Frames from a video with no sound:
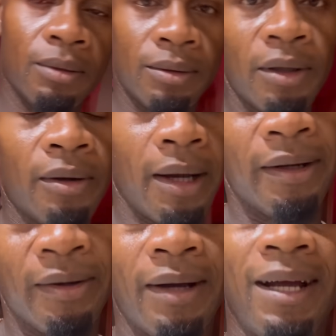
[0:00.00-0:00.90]
So right now
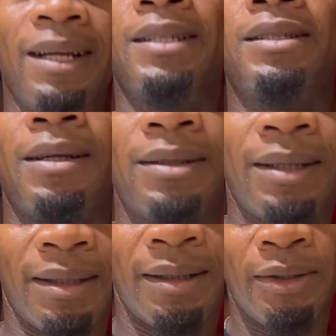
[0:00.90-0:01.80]
Alyshia is
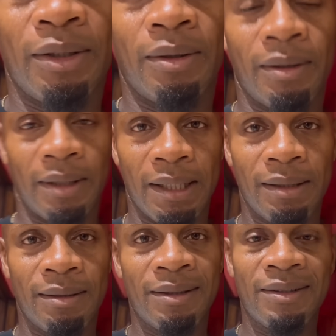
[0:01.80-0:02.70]
taking a shower, right?
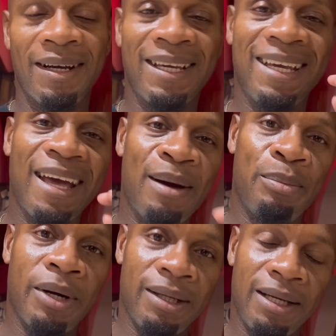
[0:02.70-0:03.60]
So I can't
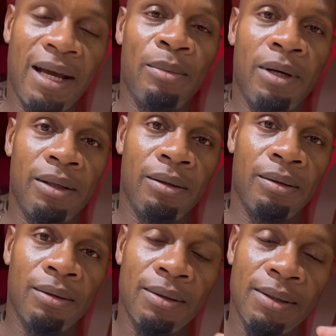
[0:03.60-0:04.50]
point the camera on her.
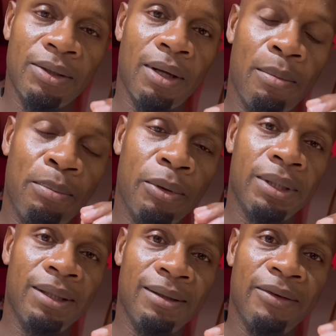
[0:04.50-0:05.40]
So, uh, I'm
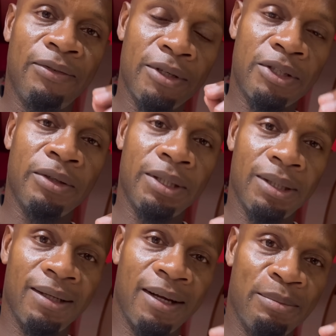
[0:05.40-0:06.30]
putting the
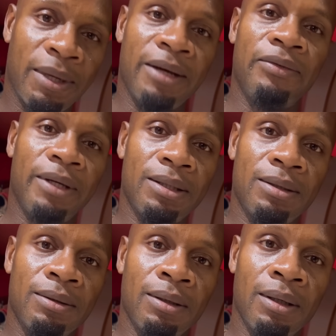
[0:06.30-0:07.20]
frustration on my face.
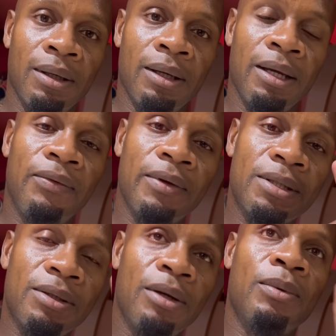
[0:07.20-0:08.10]
If your
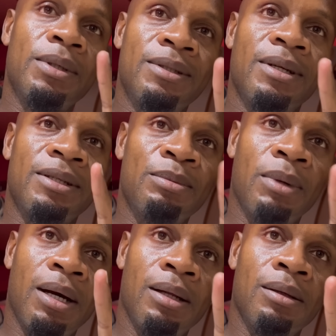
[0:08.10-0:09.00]
son wasn't so
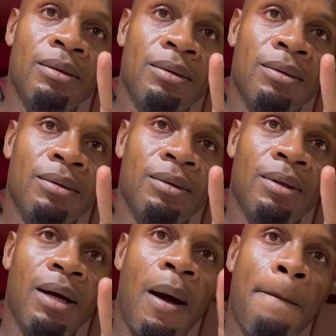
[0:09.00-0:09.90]
small,
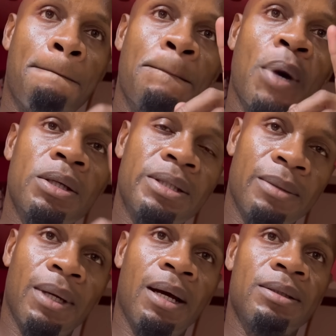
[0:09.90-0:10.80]
I bust him
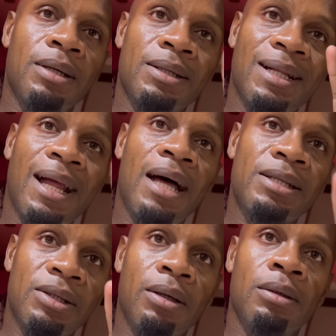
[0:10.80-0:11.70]
out. Yes, last
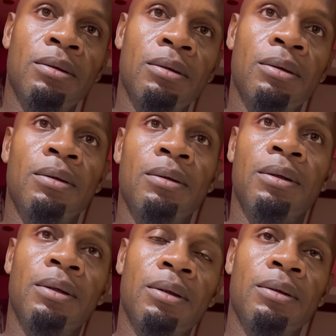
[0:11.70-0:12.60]
son.
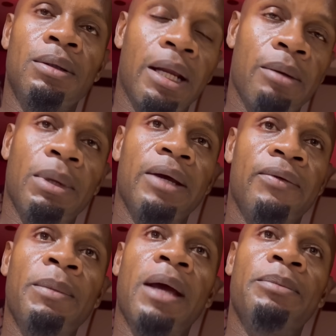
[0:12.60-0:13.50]
Can you believe
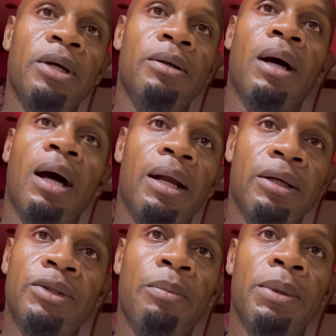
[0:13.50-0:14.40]
him empty out all of the
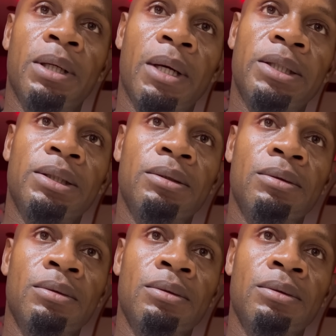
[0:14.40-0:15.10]
soap in the machine?